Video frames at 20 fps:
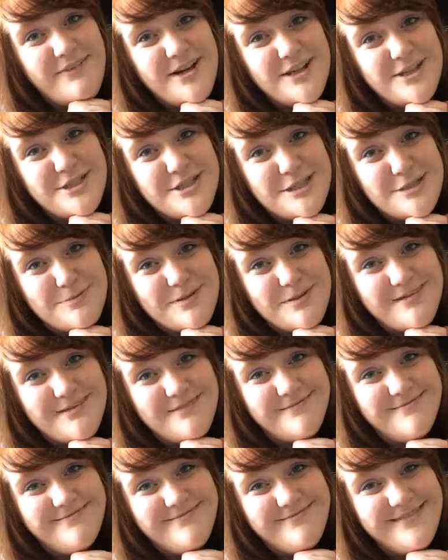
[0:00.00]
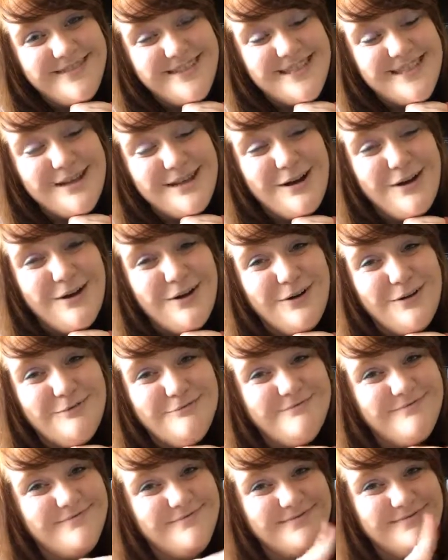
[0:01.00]
finish this one.
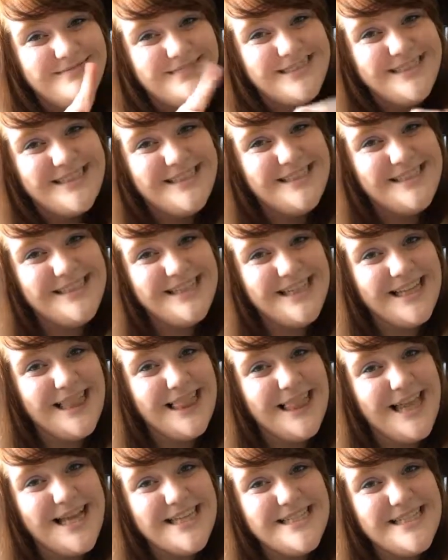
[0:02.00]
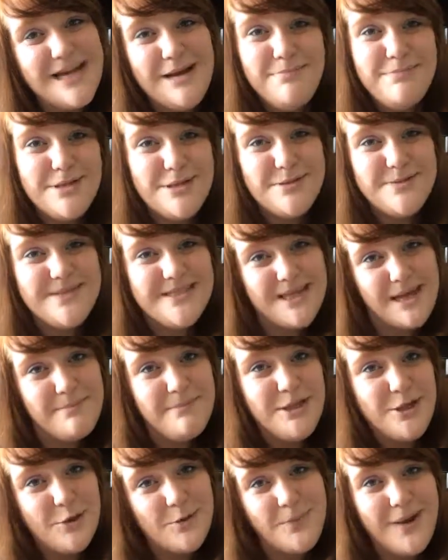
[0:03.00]
So, lots of uploads
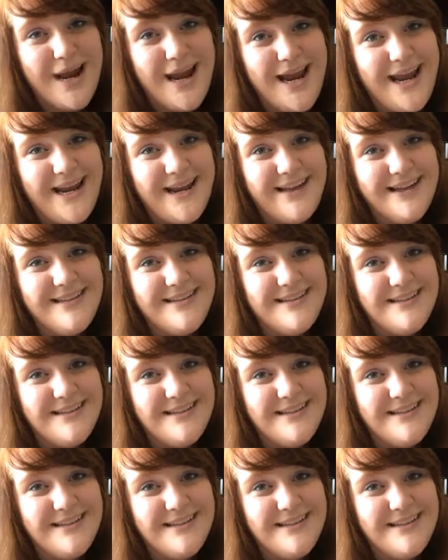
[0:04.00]
coming your way,